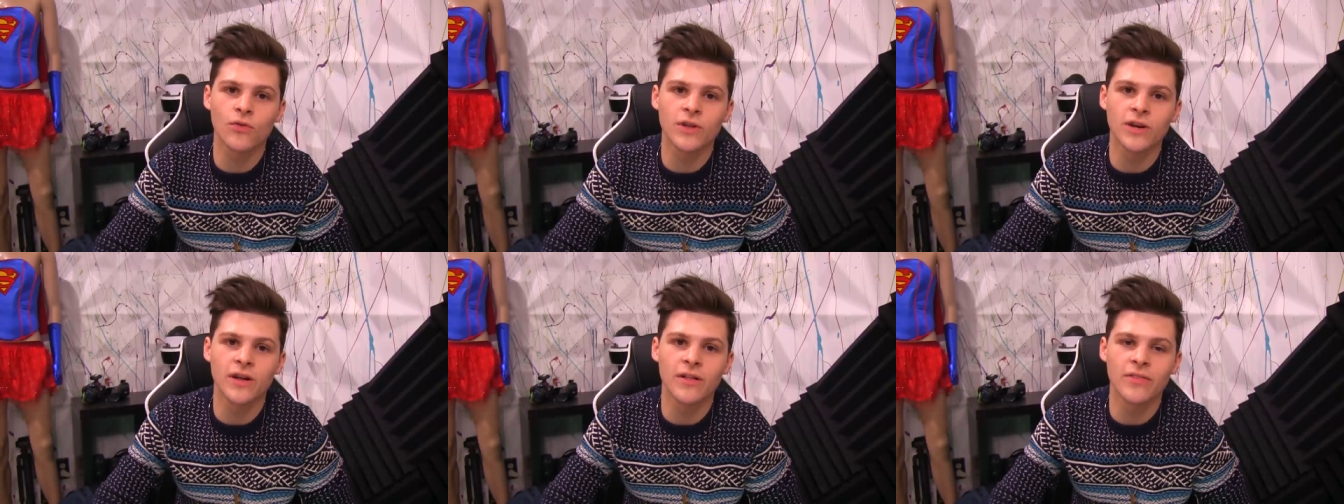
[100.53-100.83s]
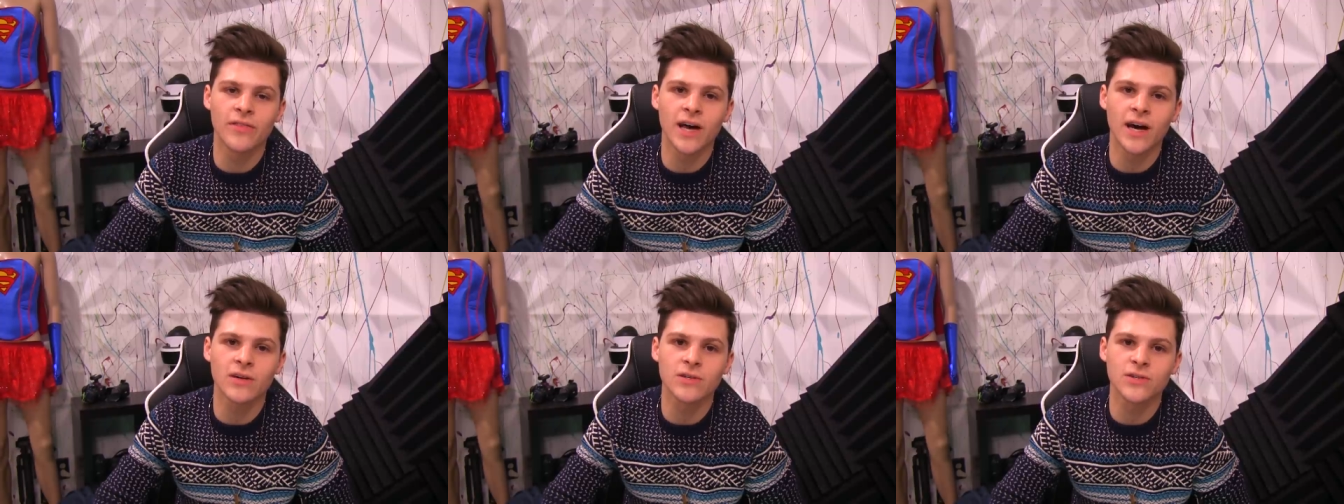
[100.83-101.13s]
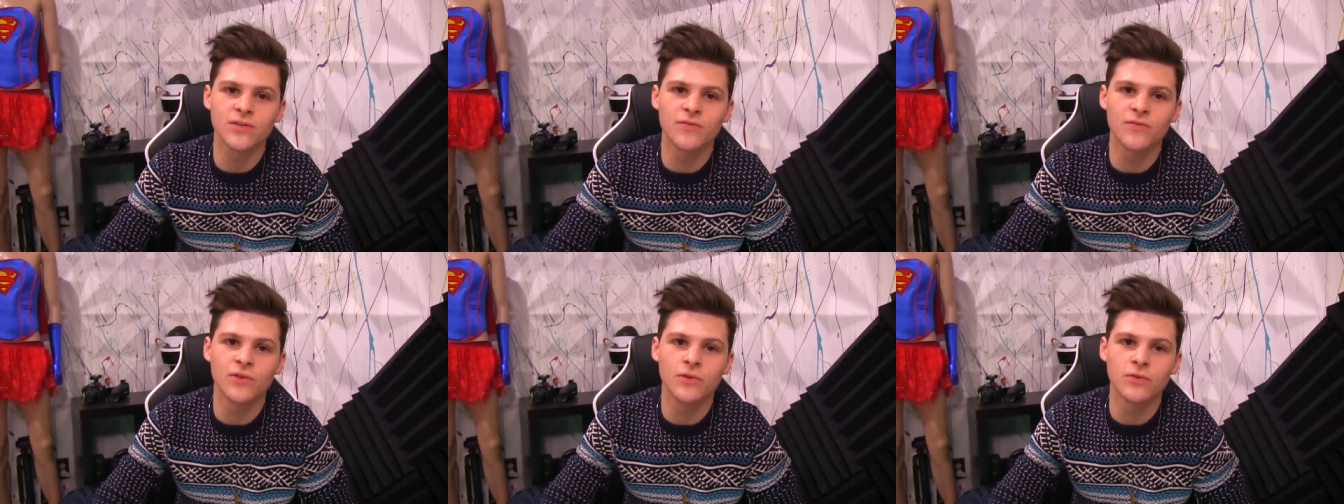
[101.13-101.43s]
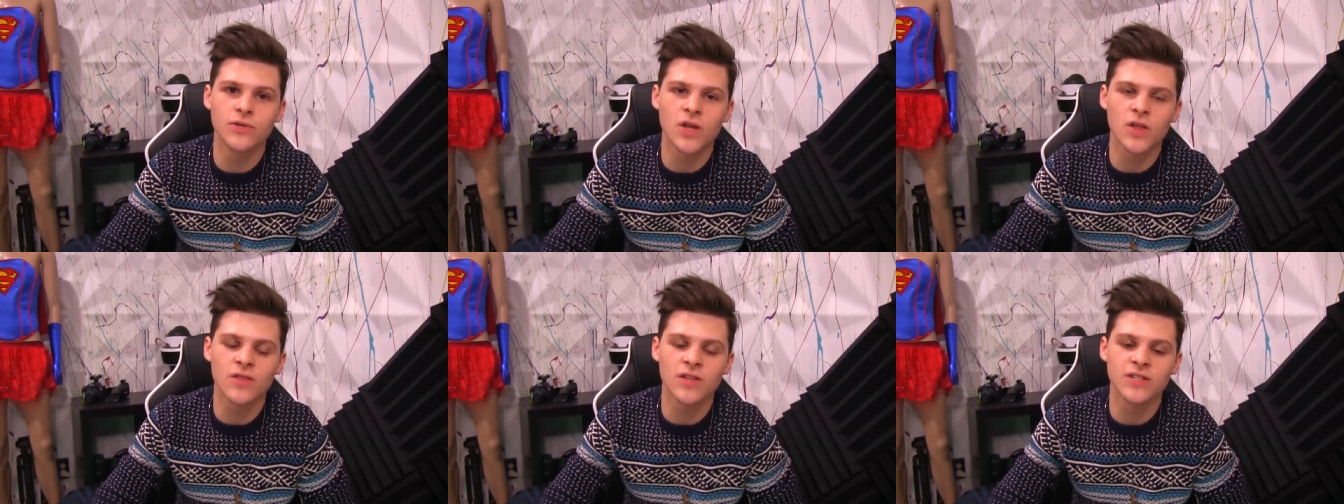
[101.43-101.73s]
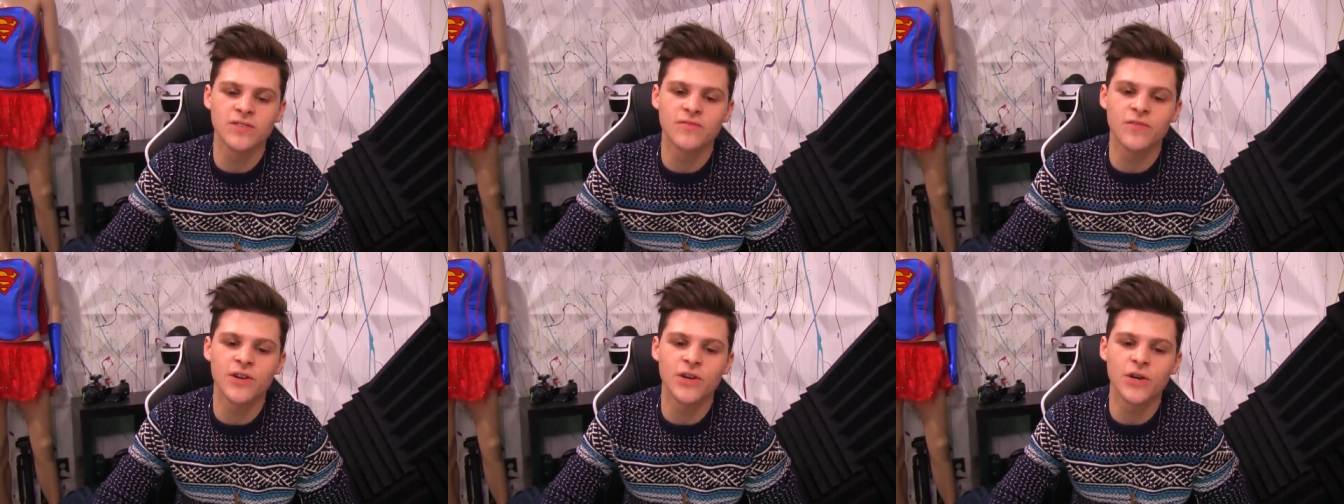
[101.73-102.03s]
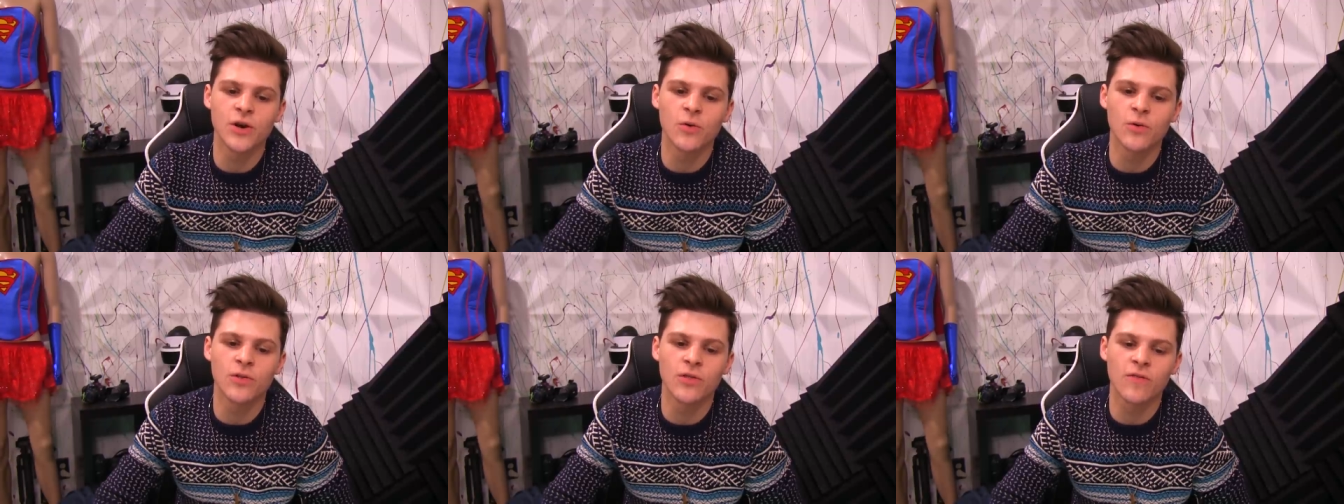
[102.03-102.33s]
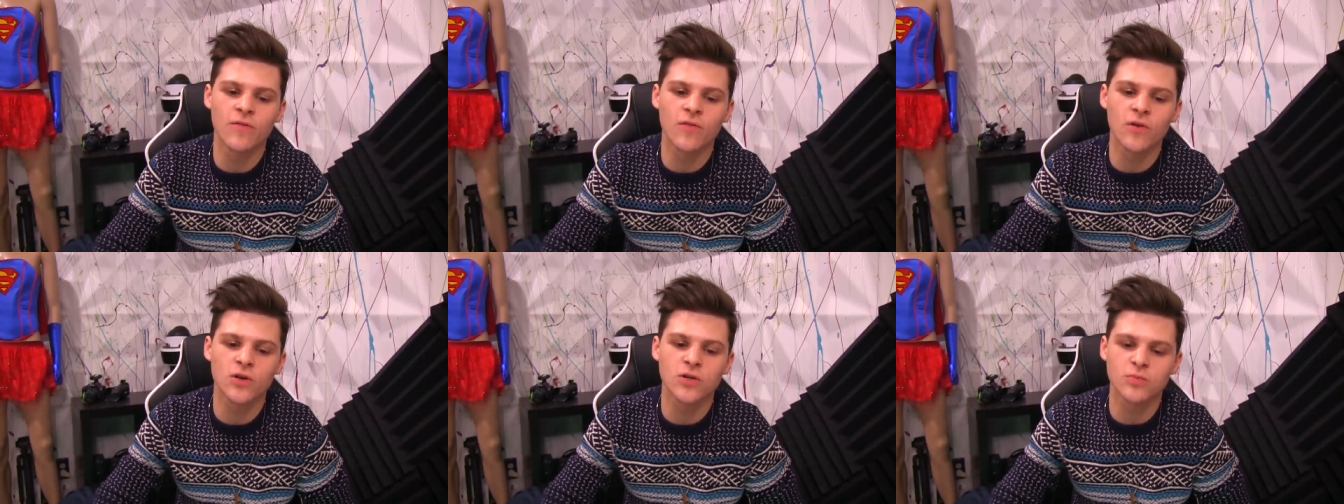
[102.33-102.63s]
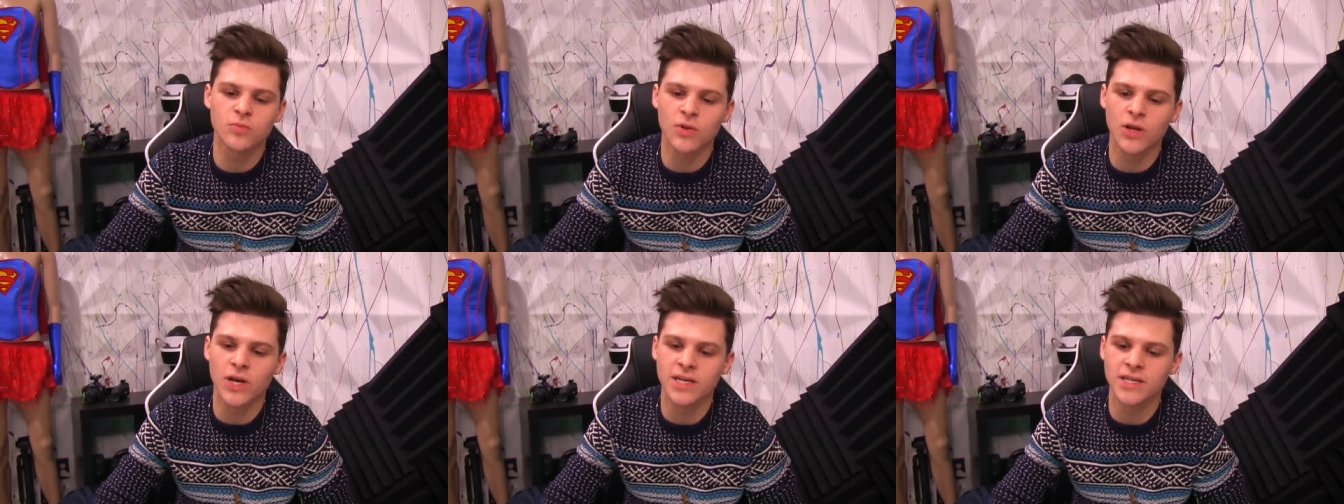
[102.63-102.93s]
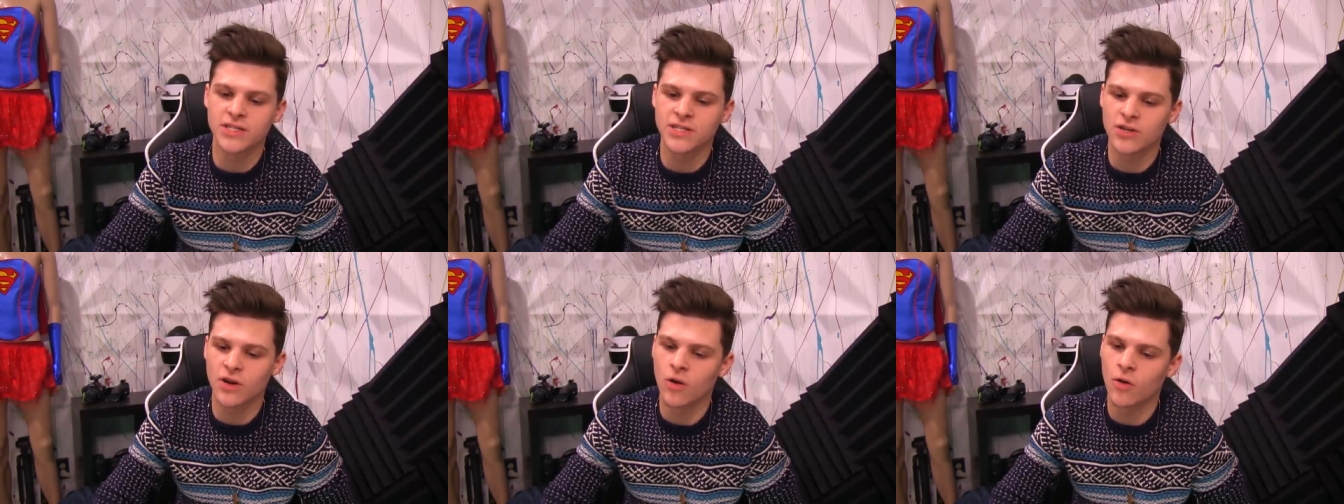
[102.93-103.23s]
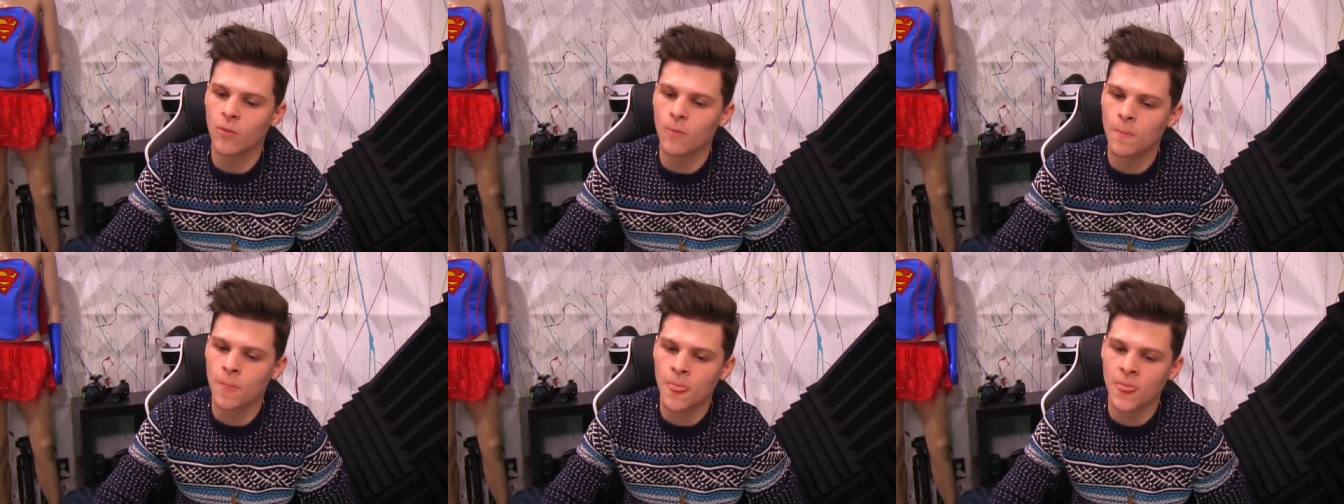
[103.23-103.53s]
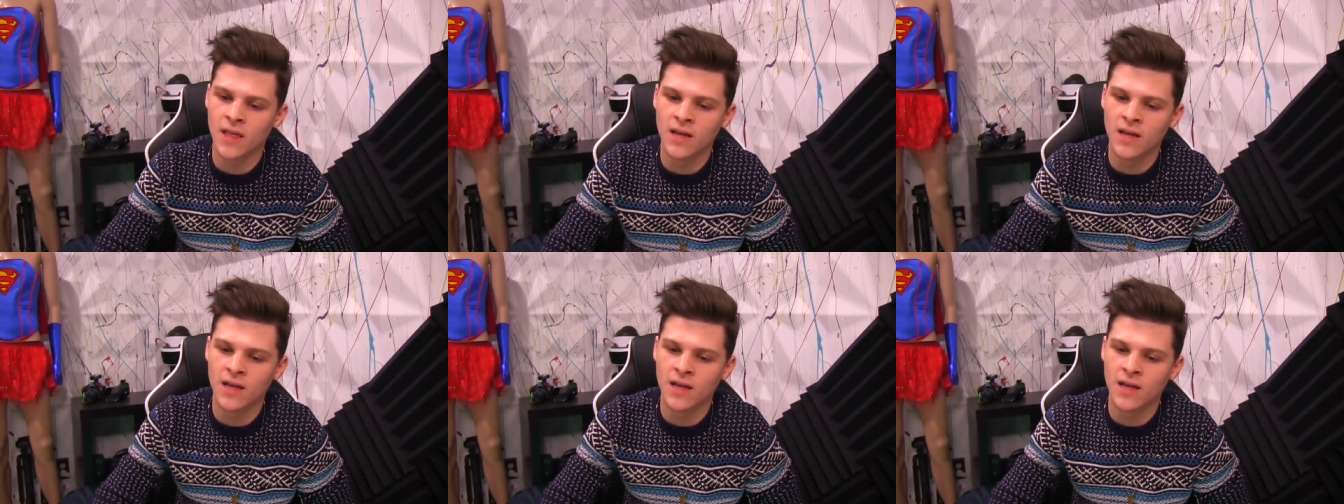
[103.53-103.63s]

than a thousand views on this video in the first place, so